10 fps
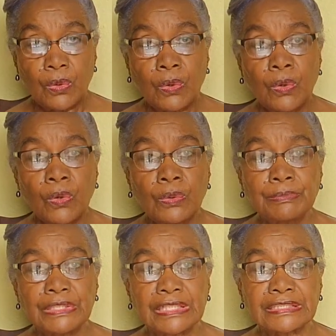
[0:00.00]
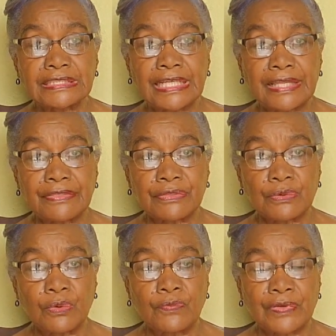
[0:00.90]
Whom does death
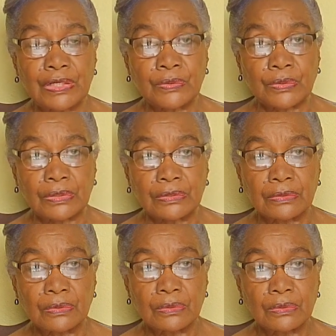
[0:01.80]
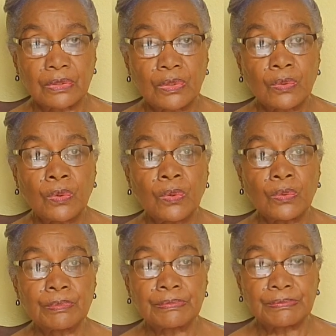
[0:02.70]
overlook?
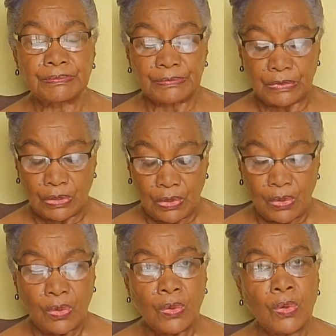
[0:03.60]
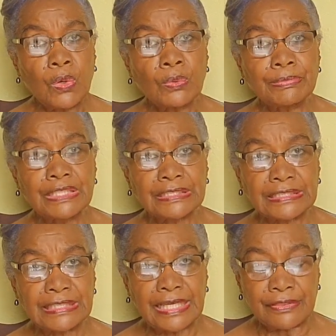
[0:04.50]
Whom? Whom does
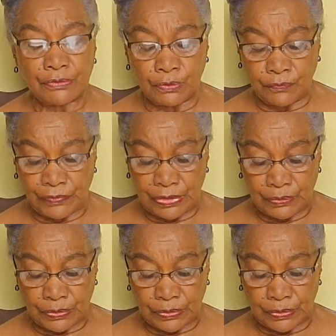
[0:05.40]
death overlook?